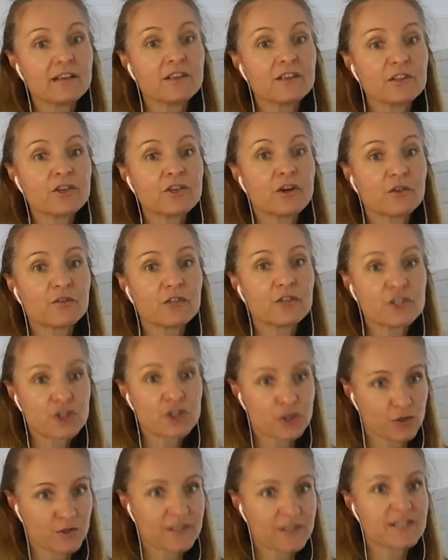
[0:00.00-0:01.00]

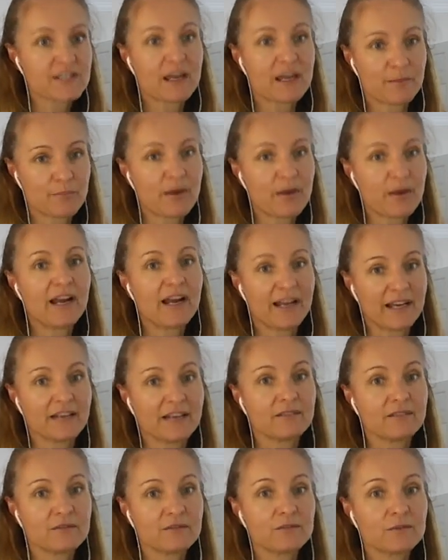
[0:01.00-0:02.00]
reduce that pain,